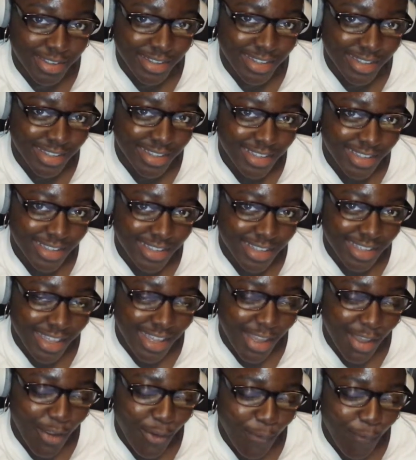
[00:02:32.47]

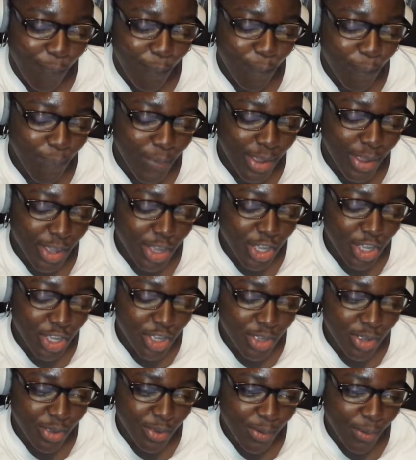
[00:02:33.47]
Yes, and can you
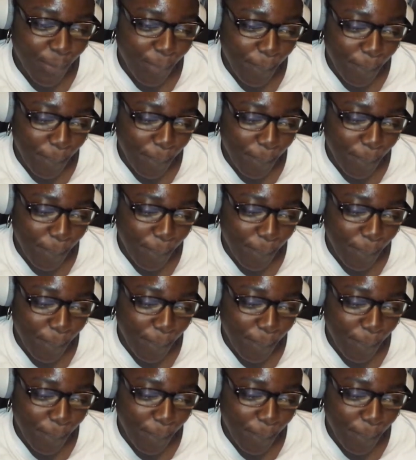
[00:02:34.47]
dance?